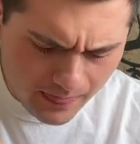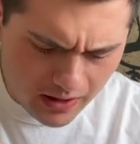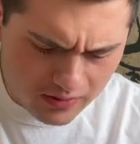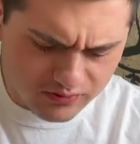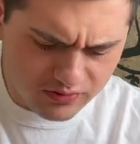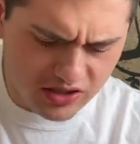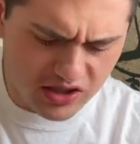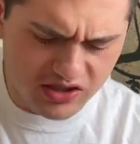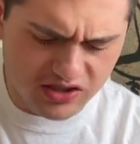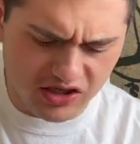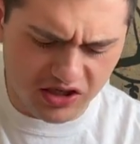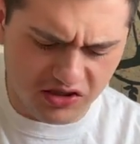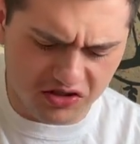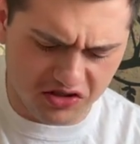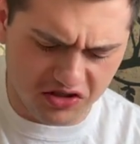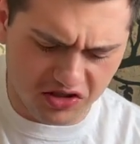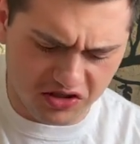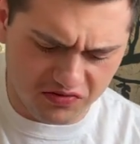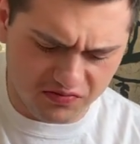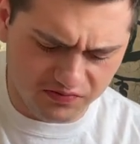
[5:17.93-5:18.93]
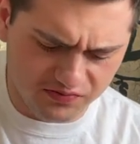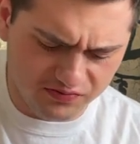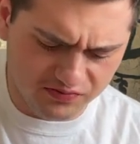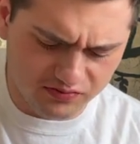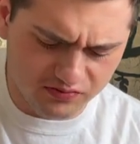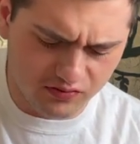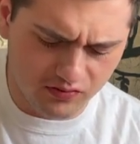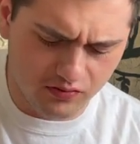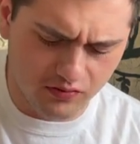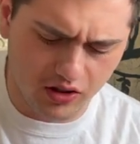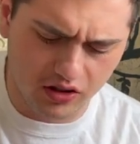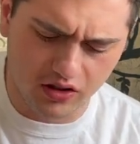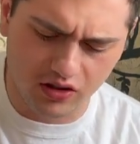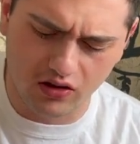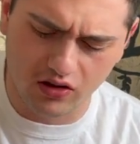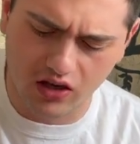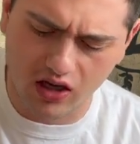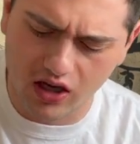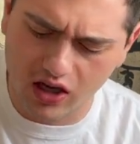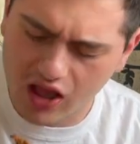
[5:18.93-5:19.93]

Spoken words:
Tastes kind of good, not gonna lie.